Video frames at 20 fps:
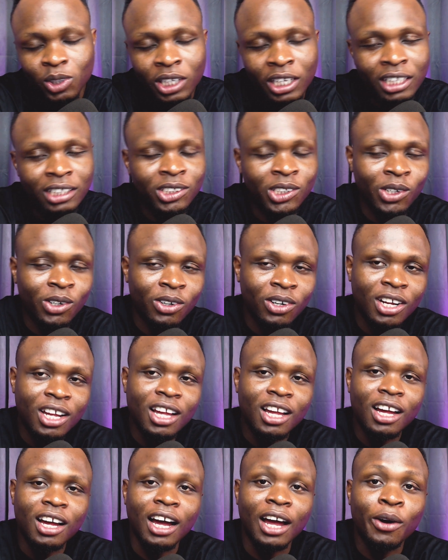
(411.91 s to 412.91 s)
Okay, so
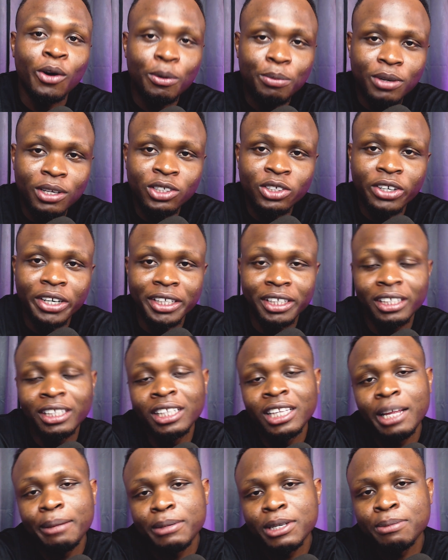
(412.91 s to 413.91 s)
I hope you enjoyed it.
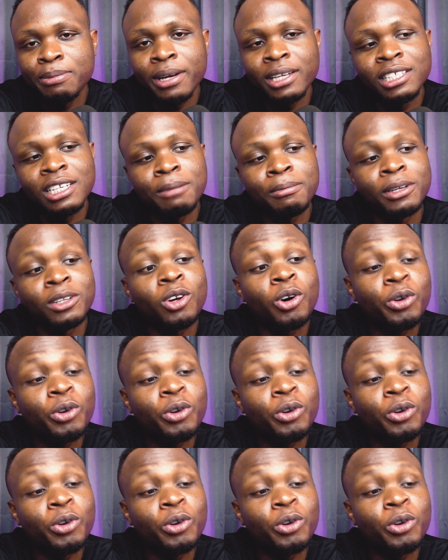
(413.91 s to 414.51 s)
The name is Benjamin.